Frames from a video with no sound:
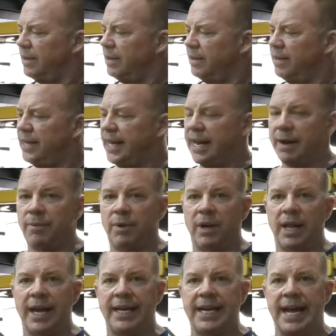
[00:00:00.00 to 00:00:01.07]
that I will
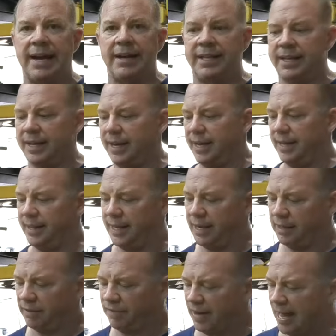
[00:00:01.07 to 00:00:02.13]
lay down in the
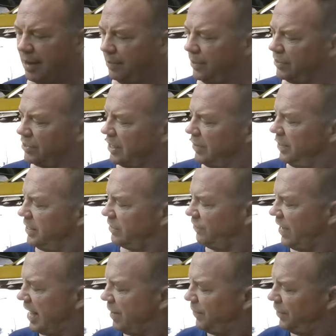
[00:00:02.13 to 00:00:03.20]
other flywheel. So this
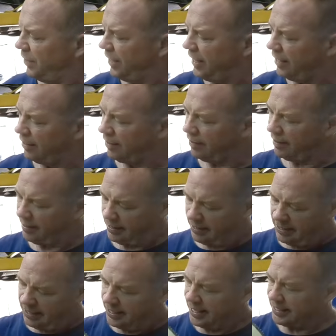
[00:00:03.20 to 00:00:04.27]
flywheel here,
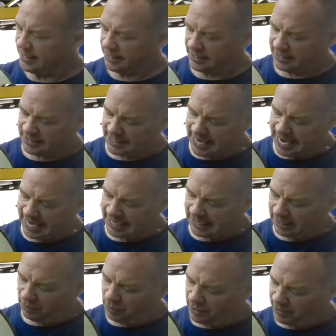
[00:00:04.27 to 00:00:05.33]
that's exactly
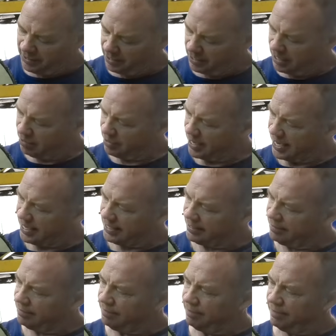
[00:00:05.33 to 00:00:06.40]
where they're located
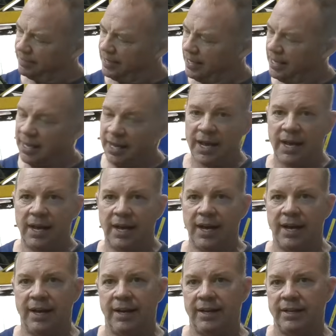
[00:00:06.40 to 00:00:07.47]

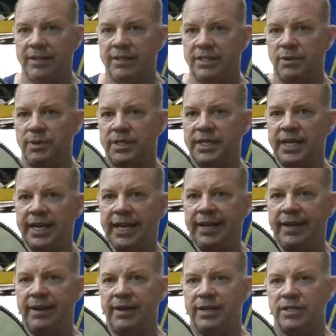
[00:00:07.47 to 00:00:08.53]
to a T.
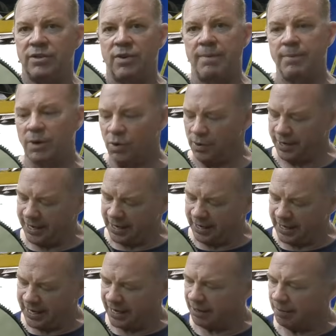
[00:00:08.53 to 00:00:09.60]
So I'm going to go in here and
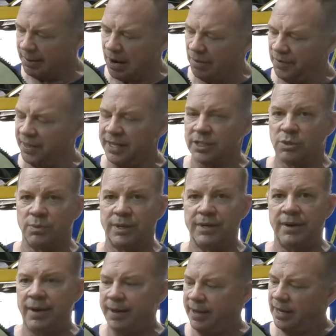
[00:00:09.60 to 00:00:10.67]
cut them off of this one,
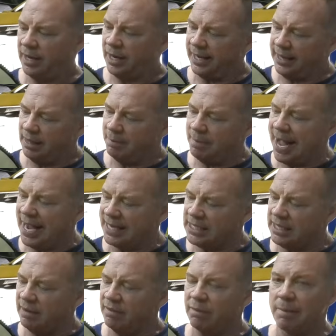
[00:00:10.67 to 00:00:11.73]
clean the backs
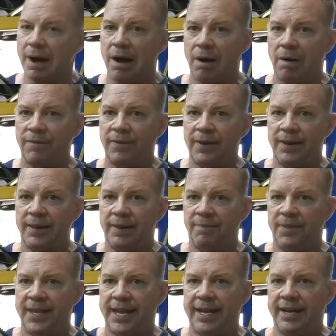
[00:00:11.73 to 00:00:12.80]
of them off,
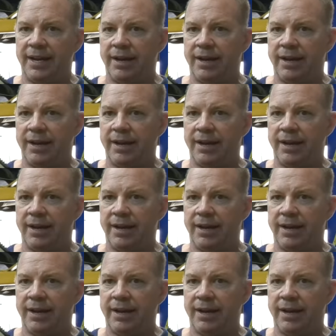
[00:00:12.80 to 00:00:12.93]
then